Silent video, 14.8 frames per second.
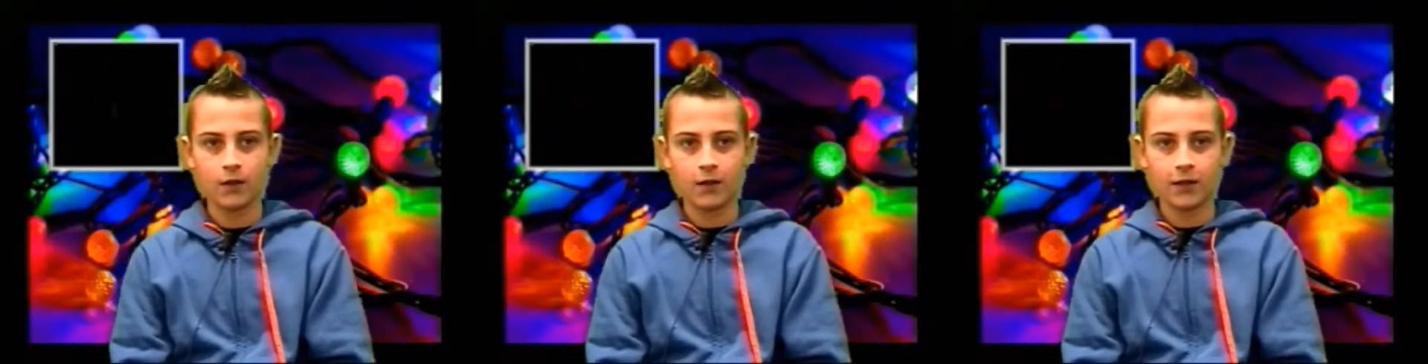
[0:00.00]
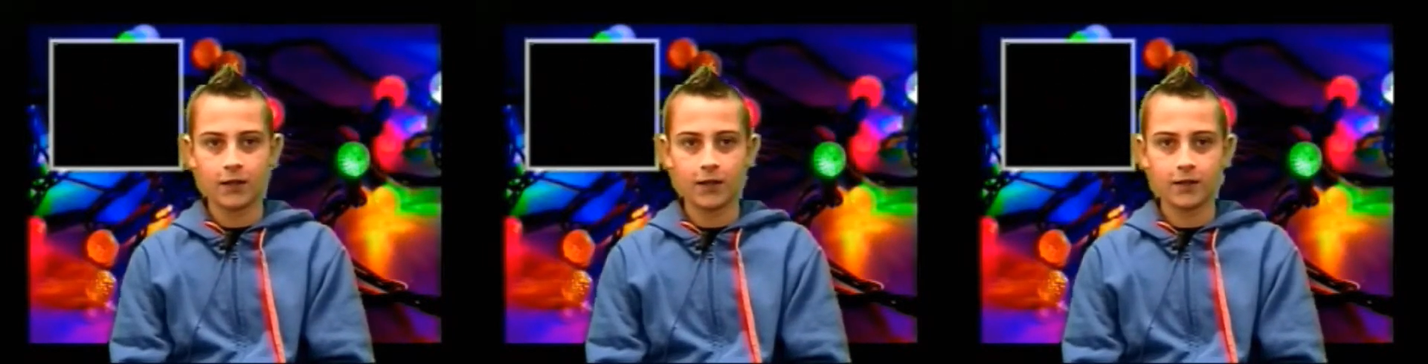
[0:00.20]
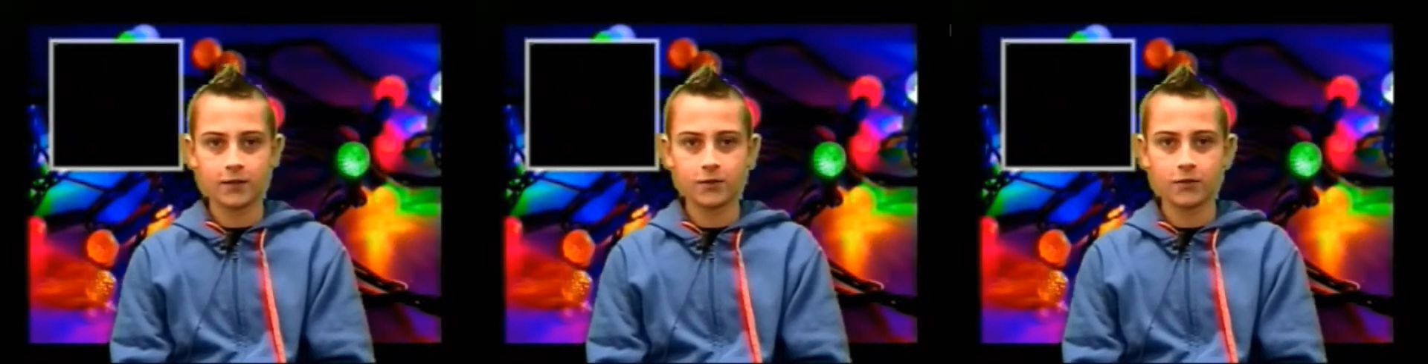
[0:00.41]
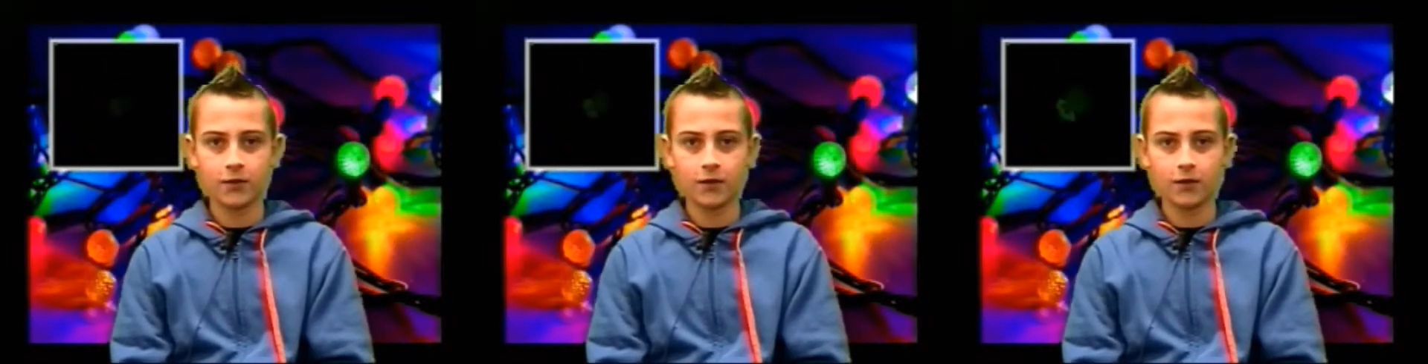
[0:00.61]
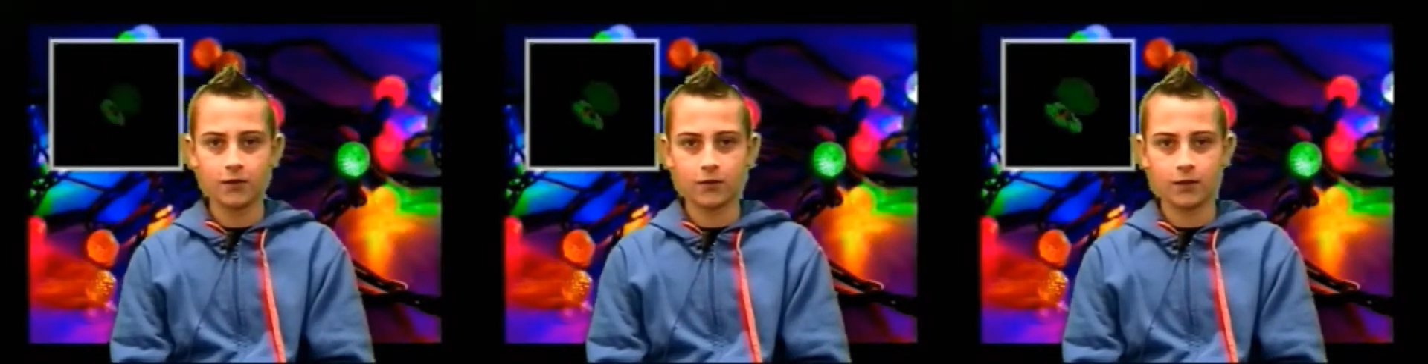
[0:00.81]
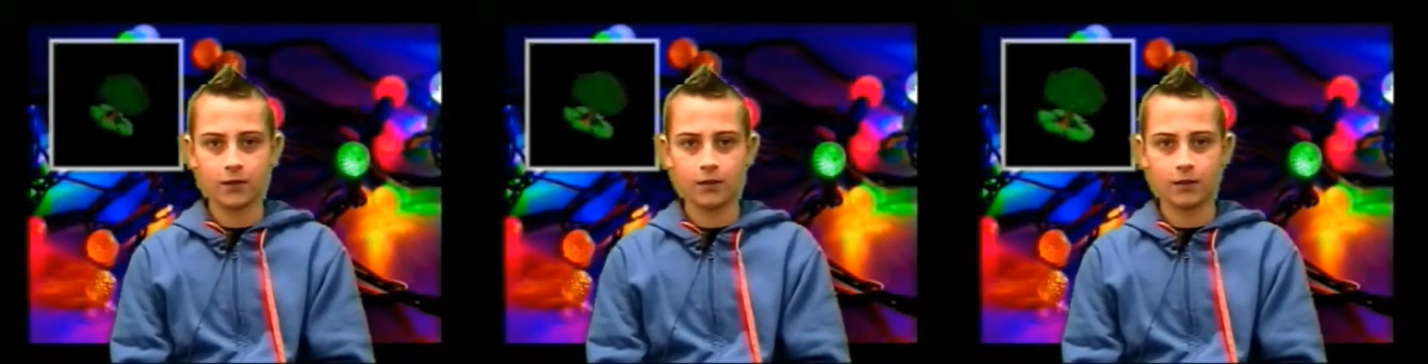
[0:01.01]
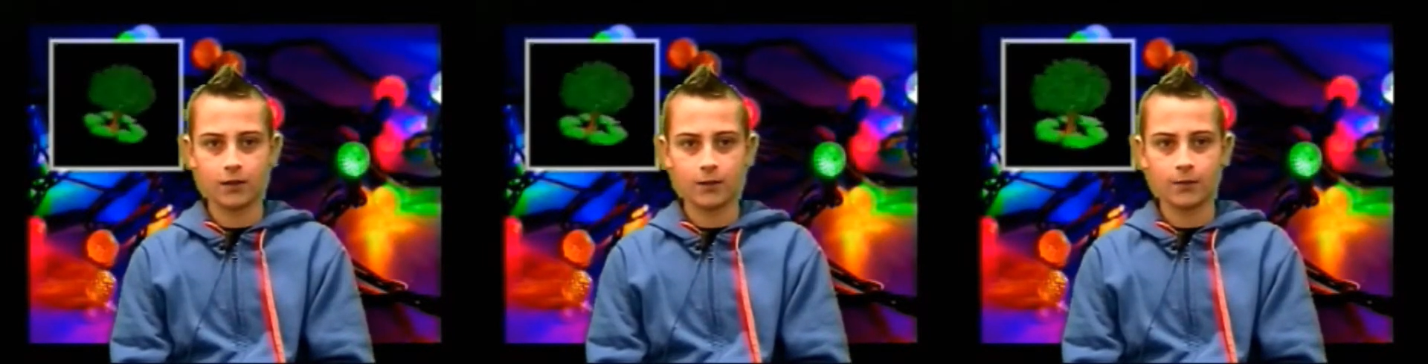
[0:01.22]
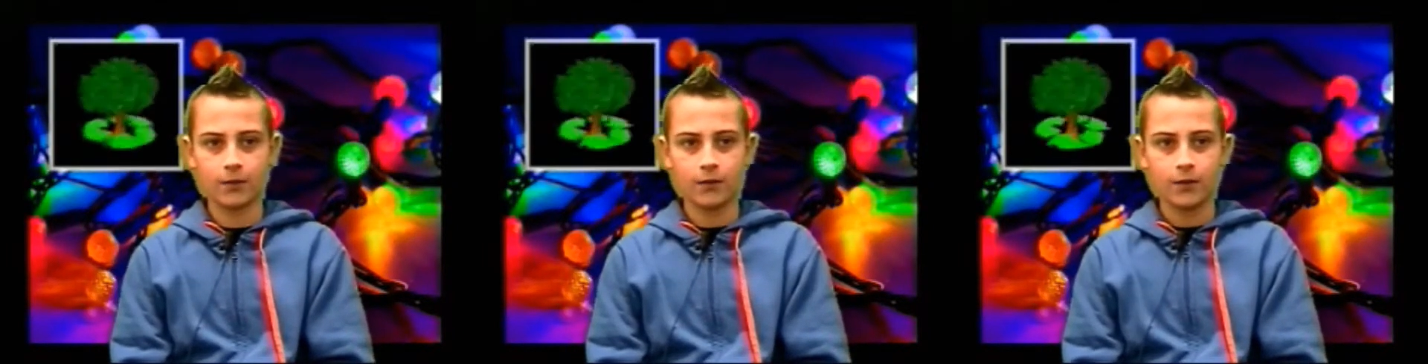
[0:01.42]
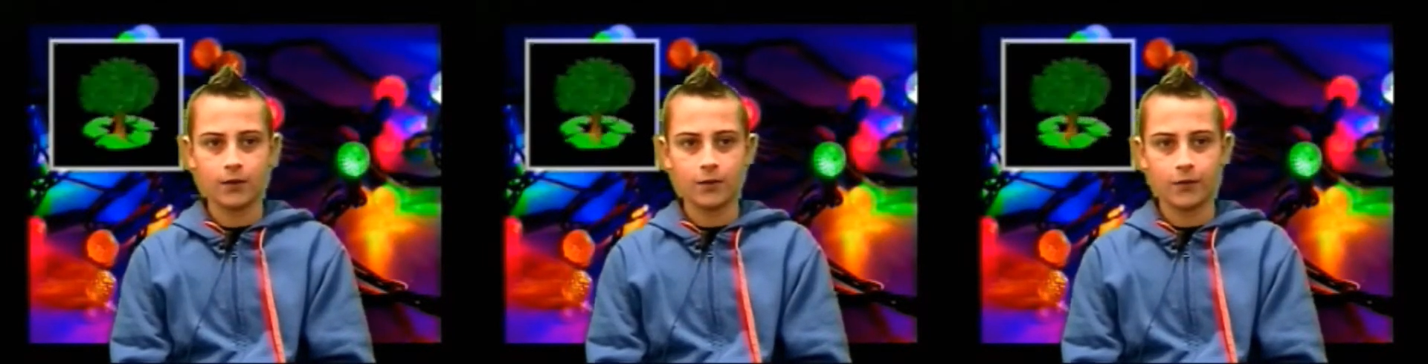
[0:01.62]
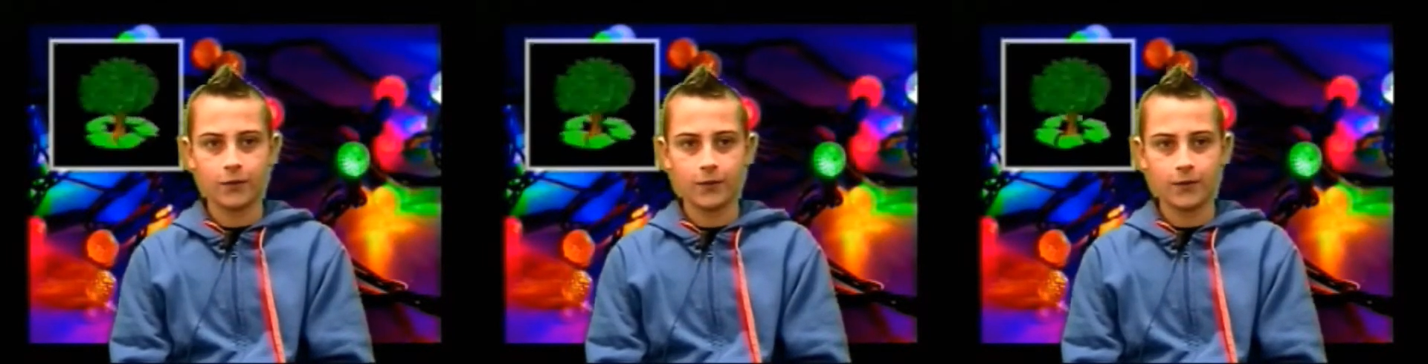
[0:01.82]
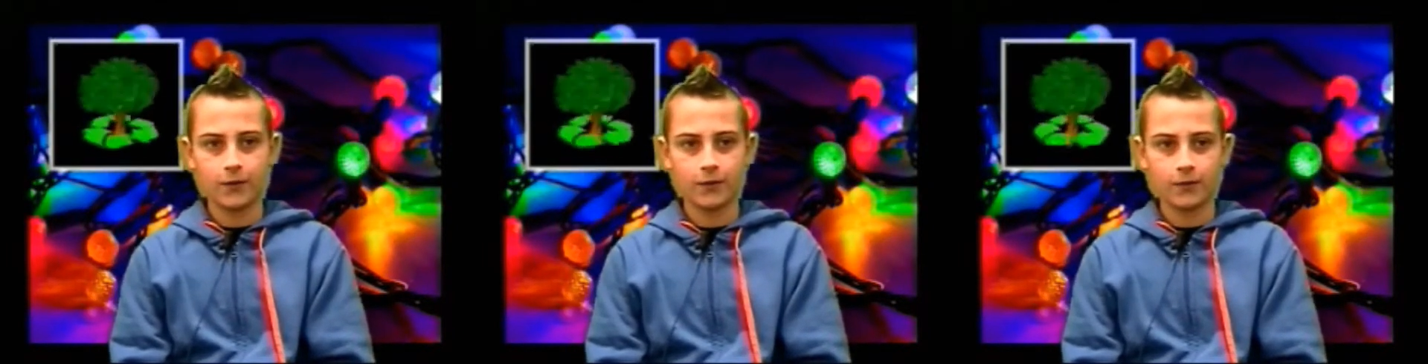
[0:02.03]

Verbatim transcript: Kids Going Green Club will, be,